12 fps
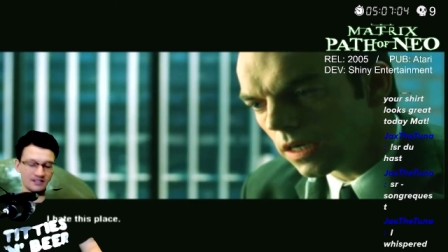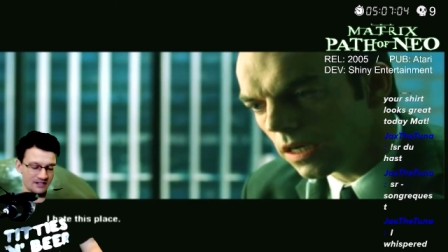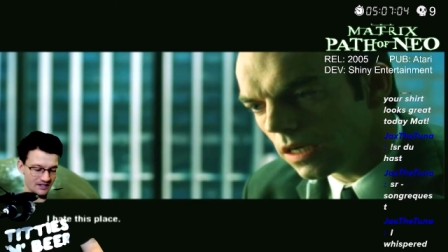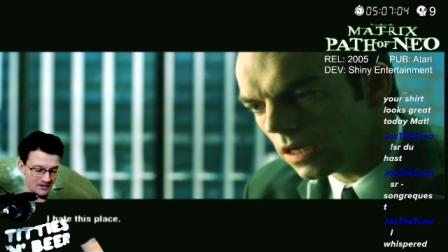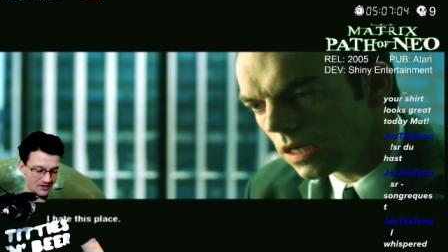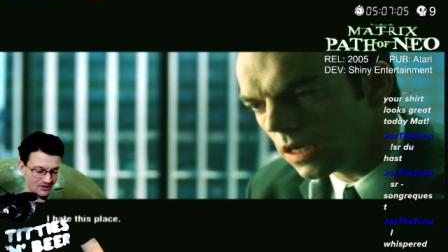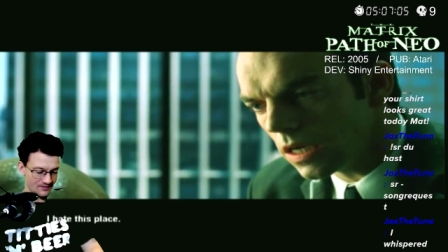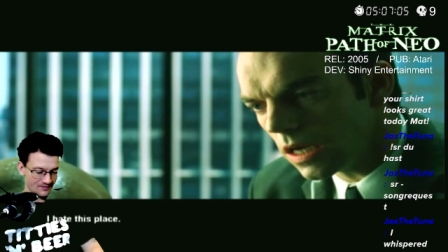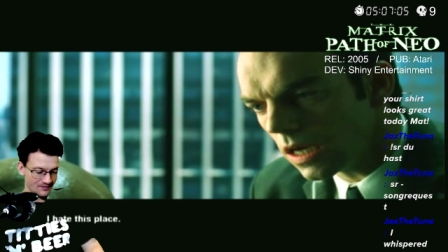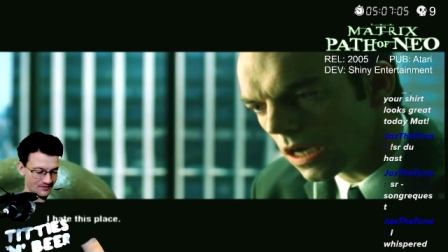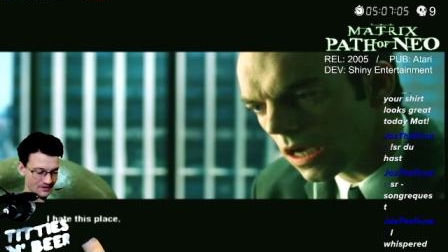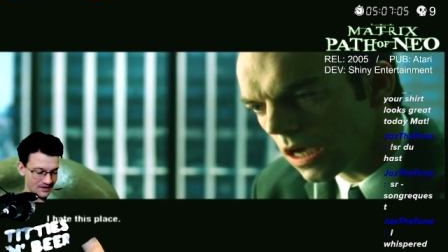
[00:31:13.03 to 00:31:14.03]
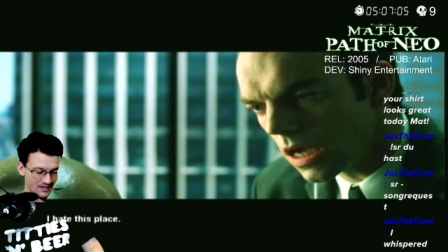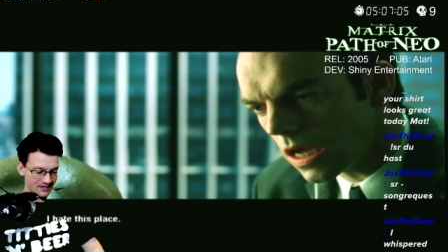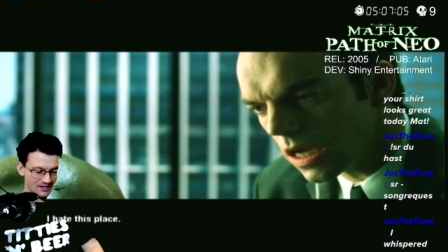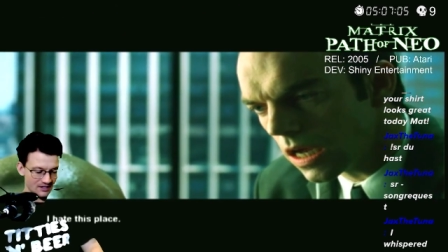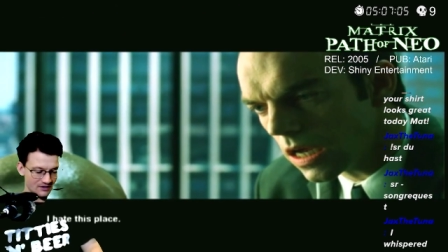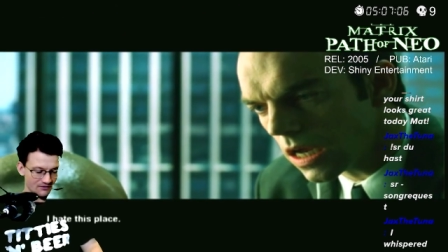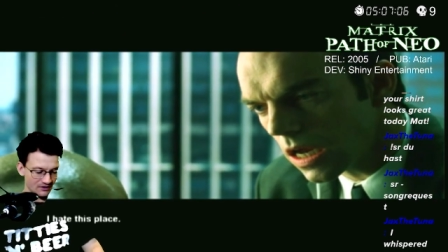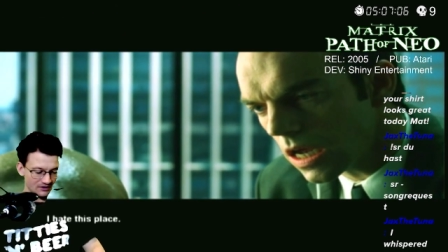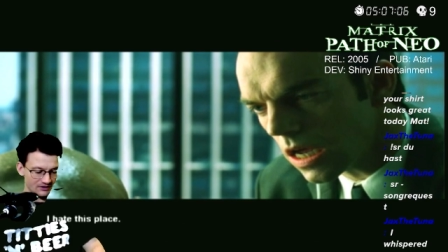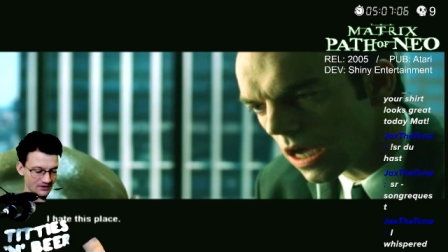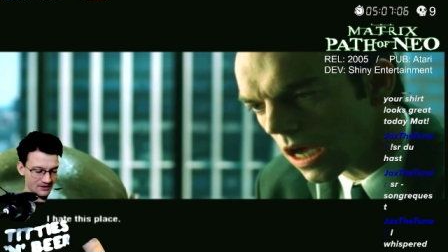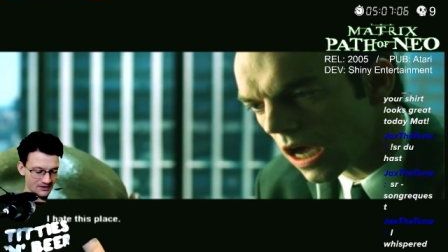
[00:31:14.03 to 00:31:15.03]
Age. Ice Age for the
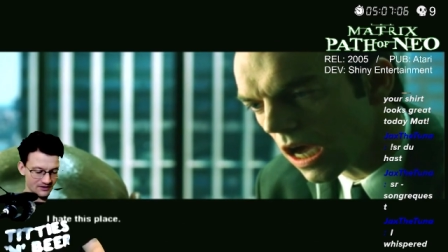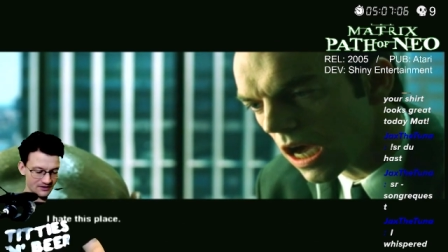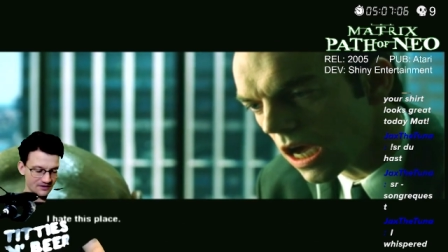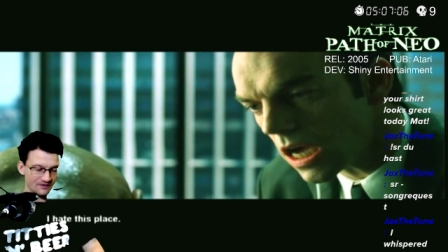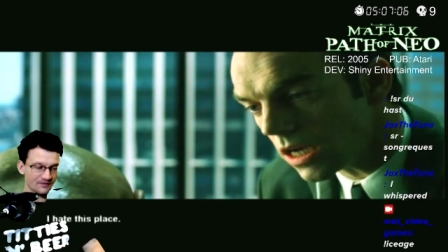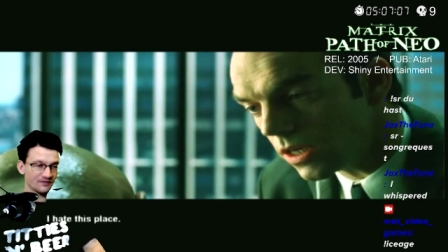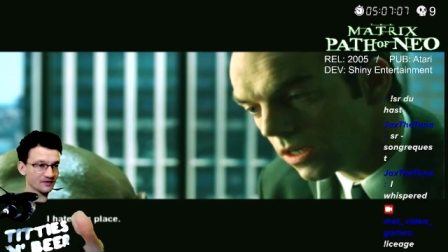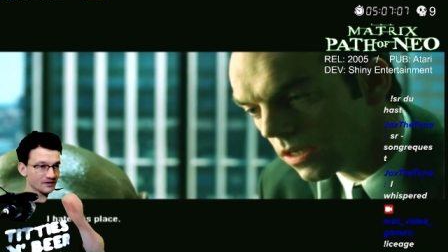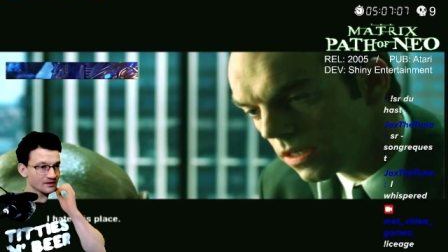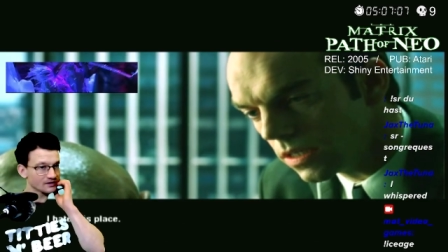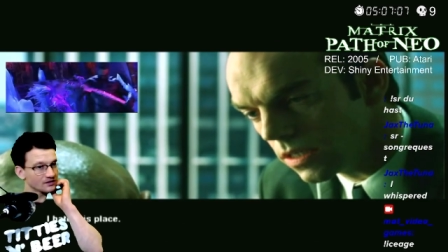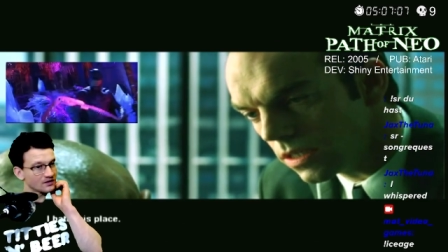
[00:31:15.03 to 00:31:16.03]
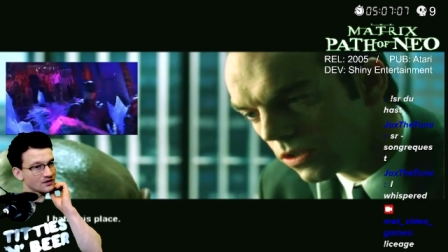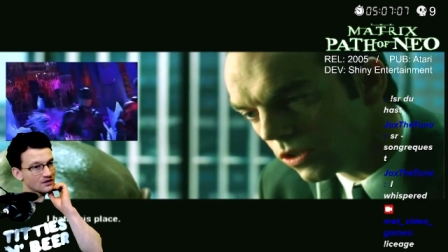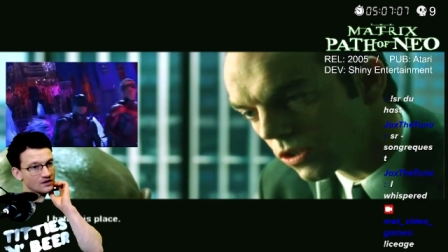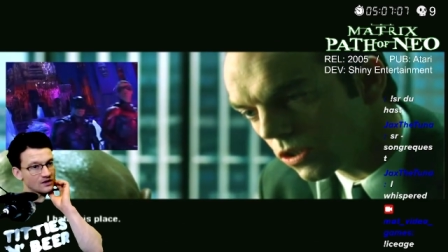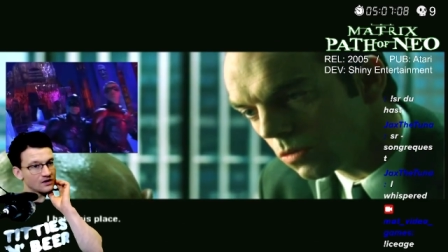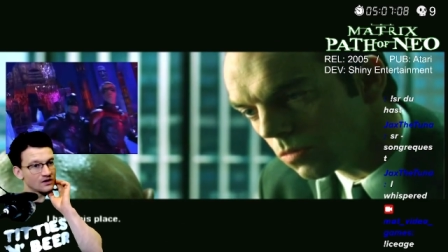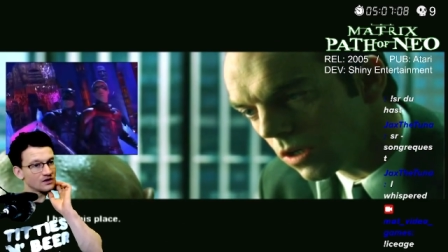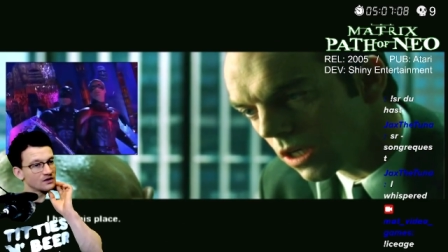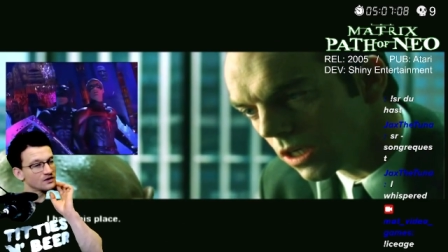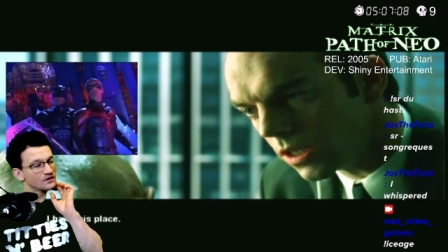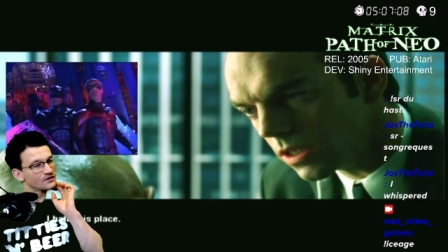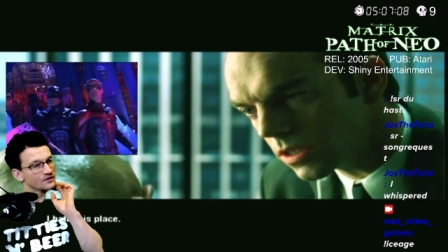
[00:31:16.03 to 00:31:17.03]
lurkers. Hate. What
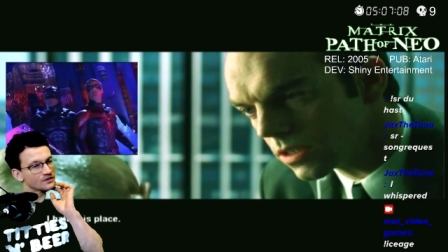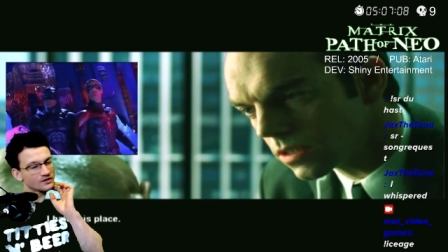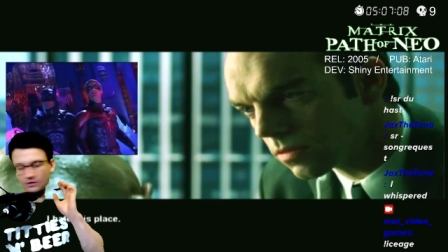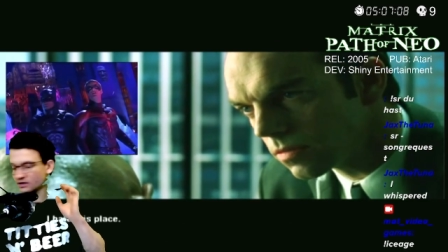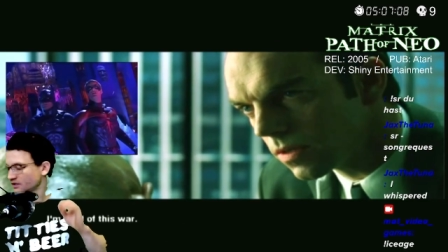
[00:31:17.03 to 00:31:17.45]
killed the dinosaurs, what